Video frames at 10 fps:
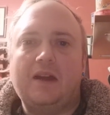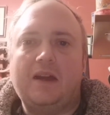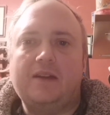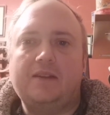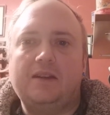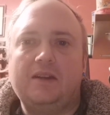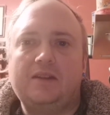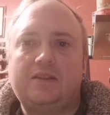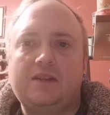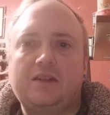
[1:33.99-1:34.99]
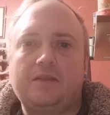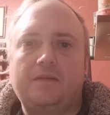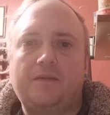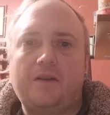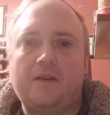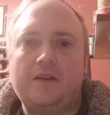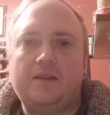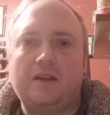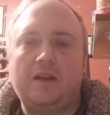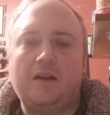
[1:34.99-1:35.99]
and a
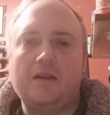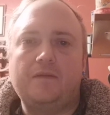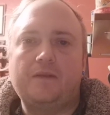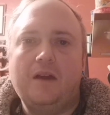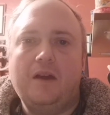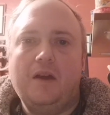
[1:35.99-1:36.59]
dignified life.